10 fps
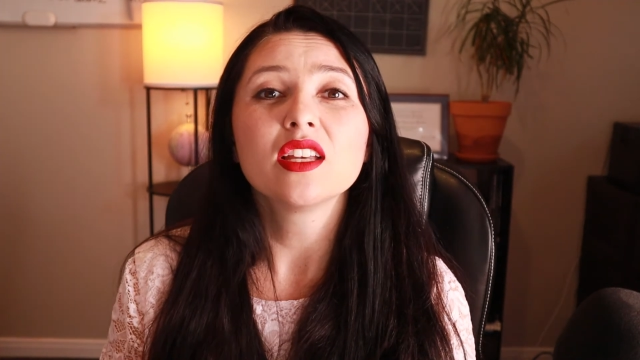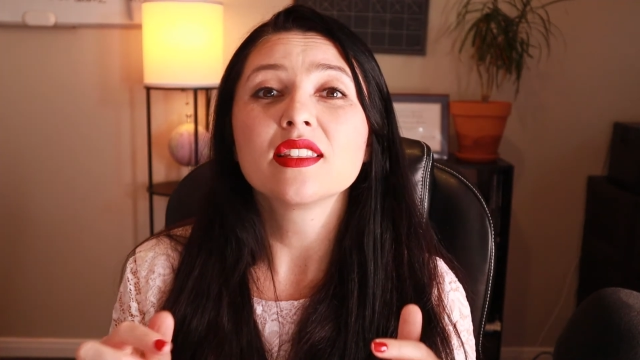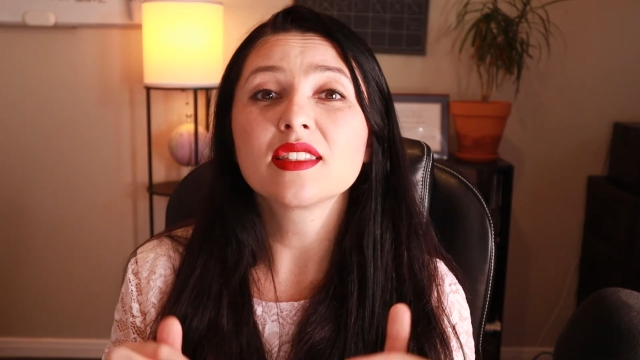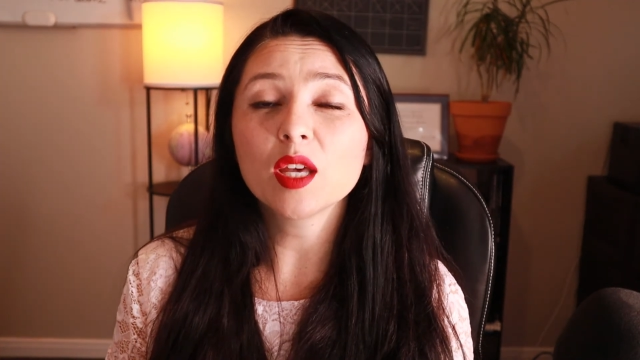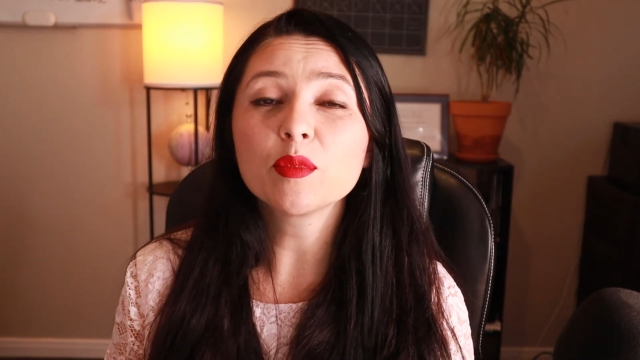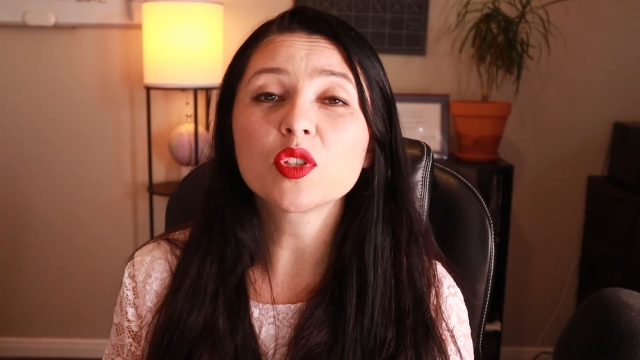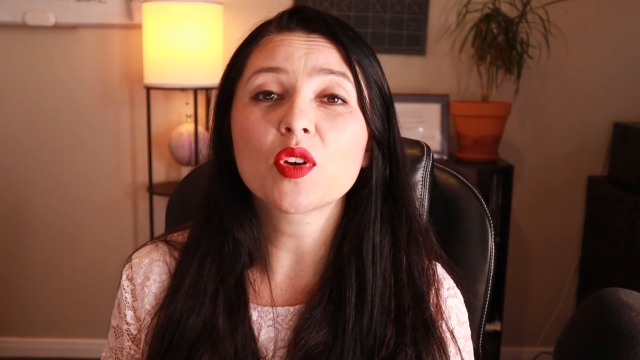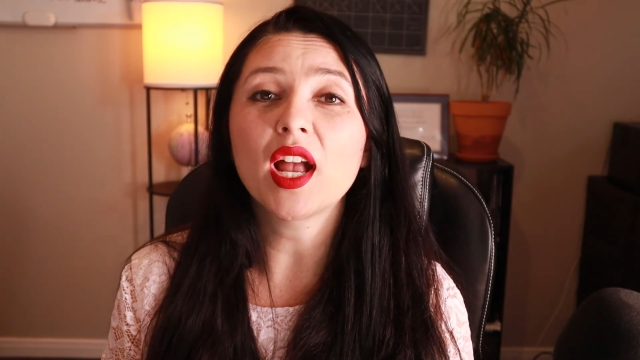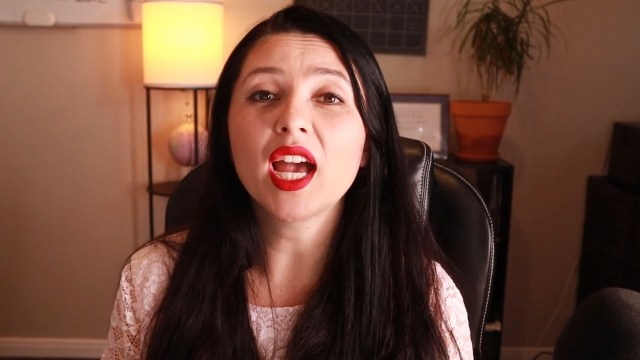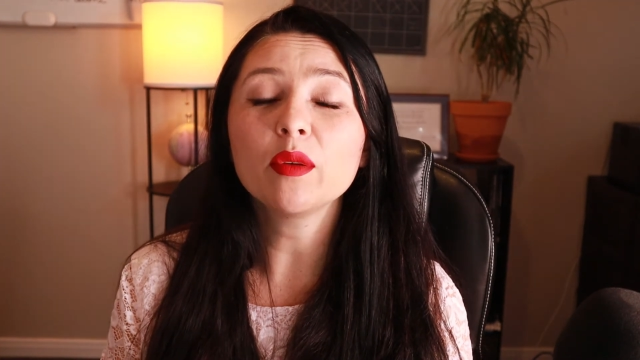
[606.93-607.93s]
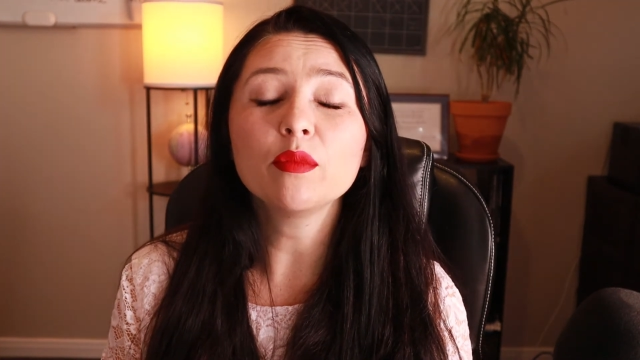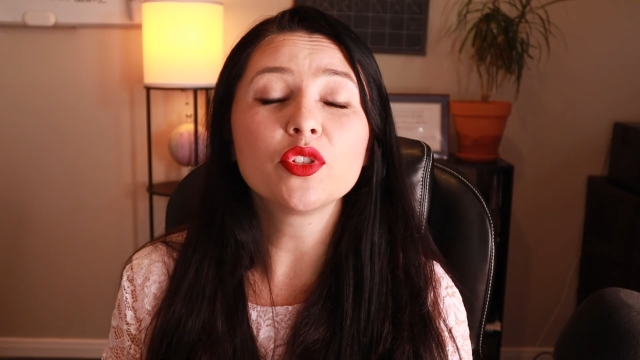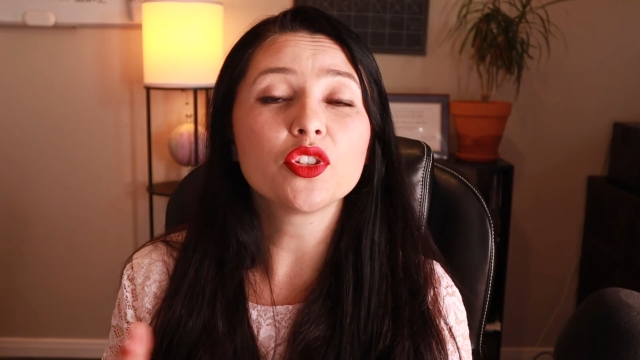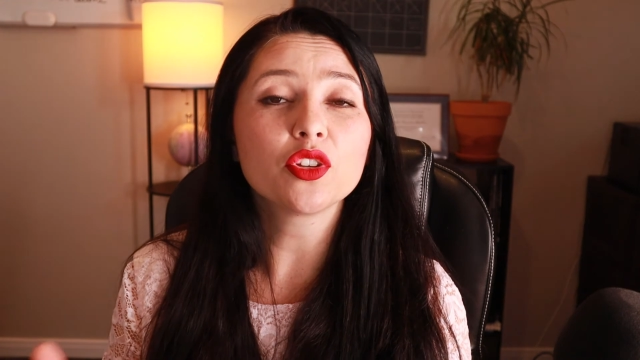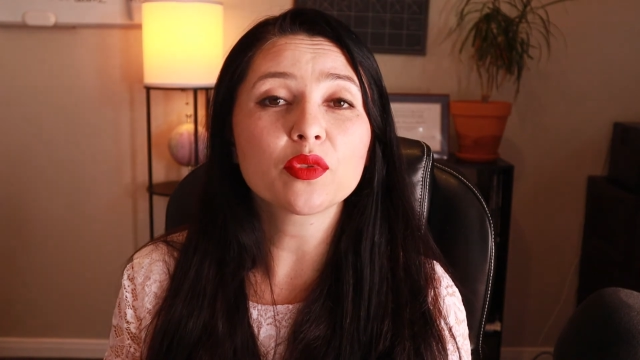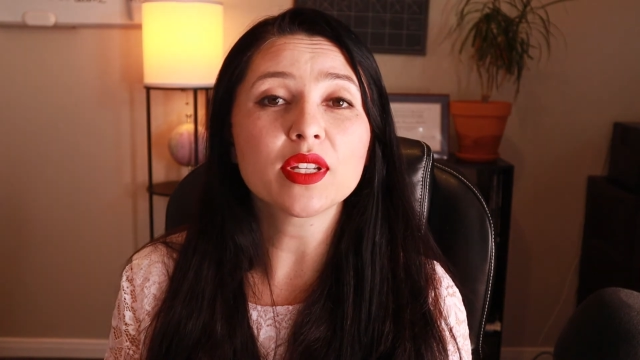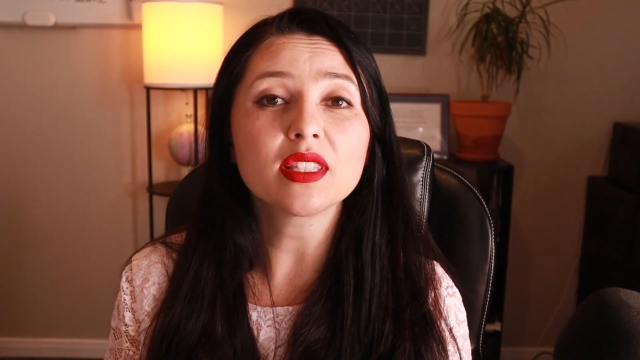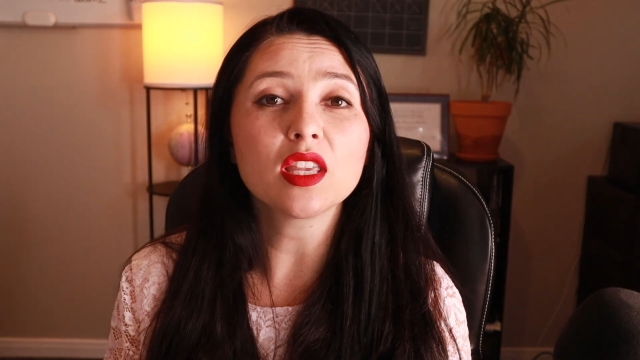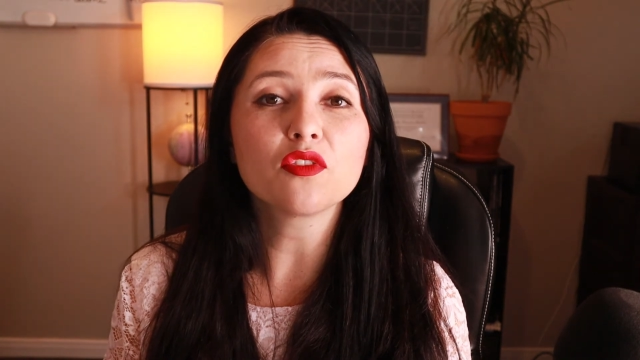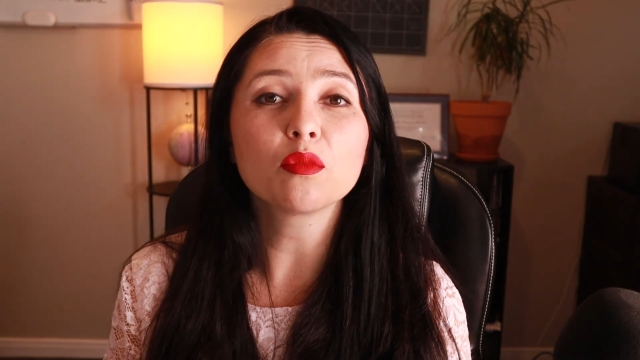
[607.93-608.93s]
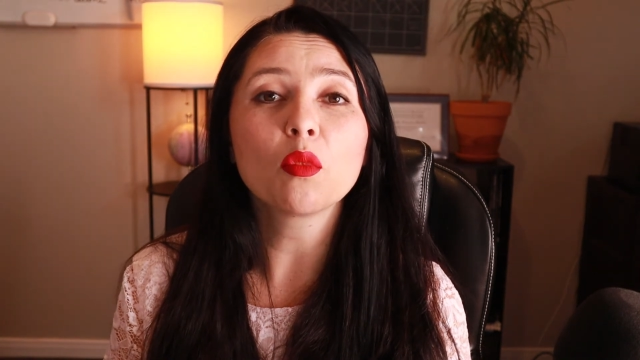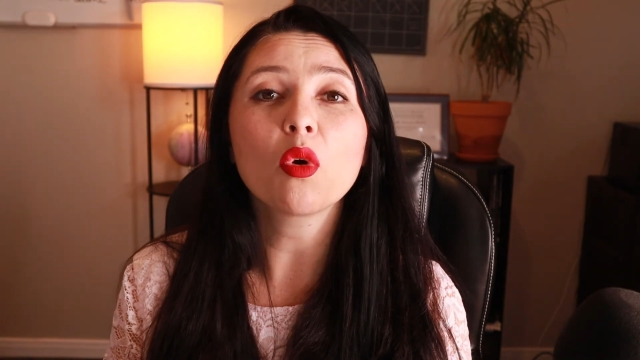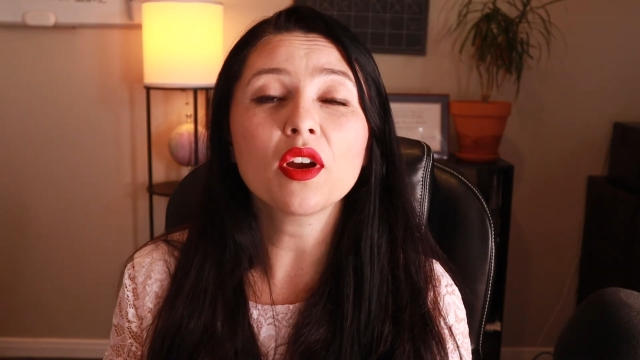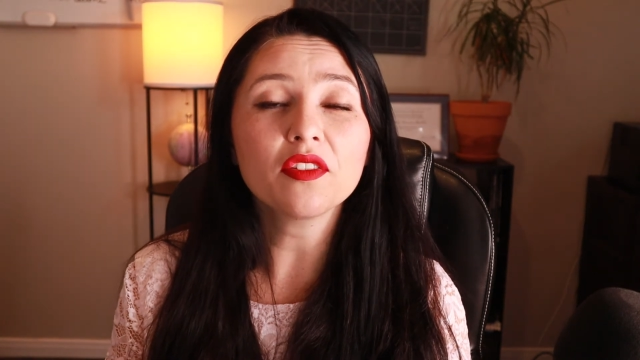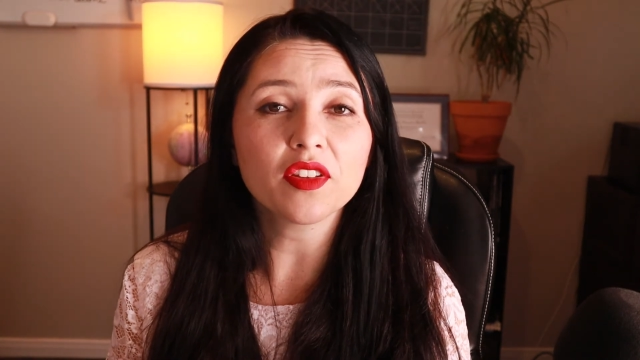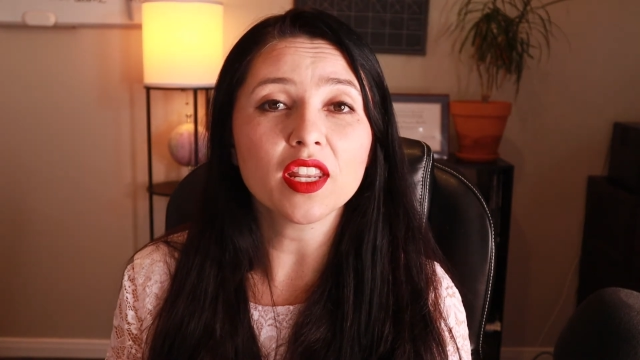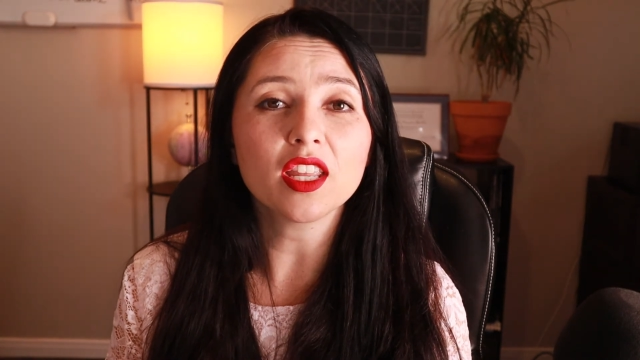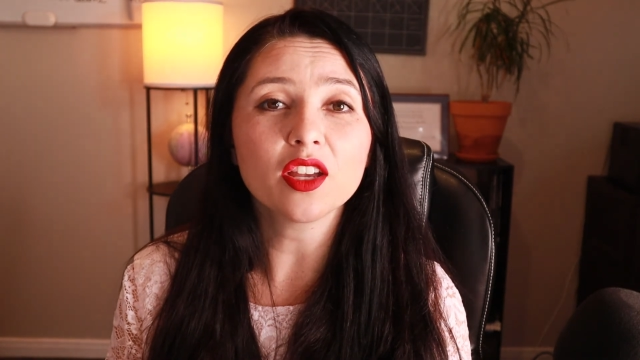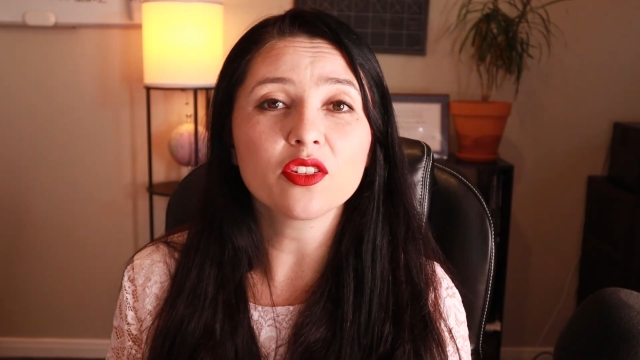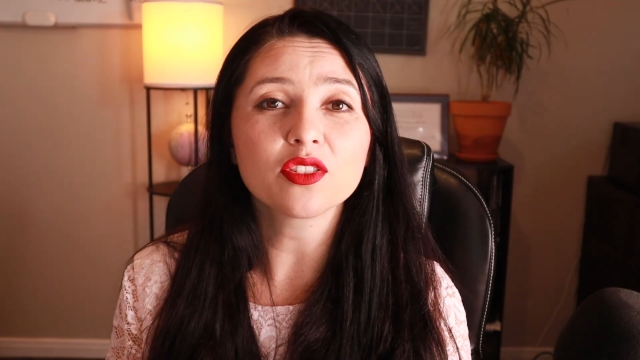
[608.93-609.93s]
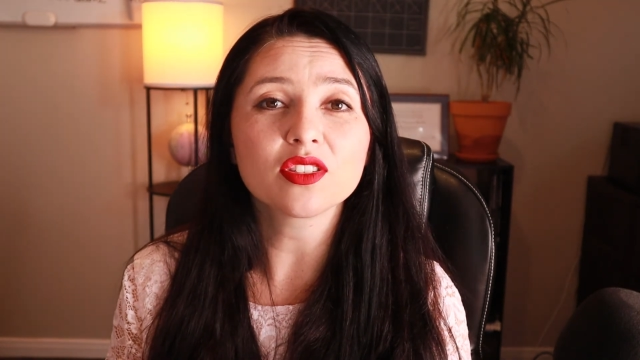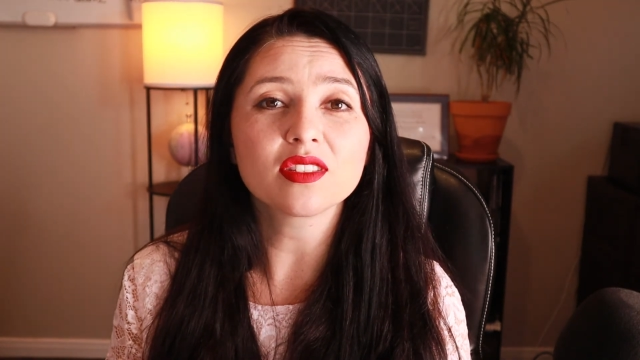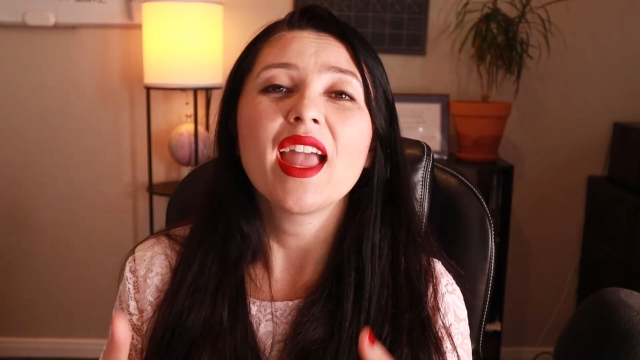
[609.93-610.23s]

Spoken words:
subscribe to receive more videos,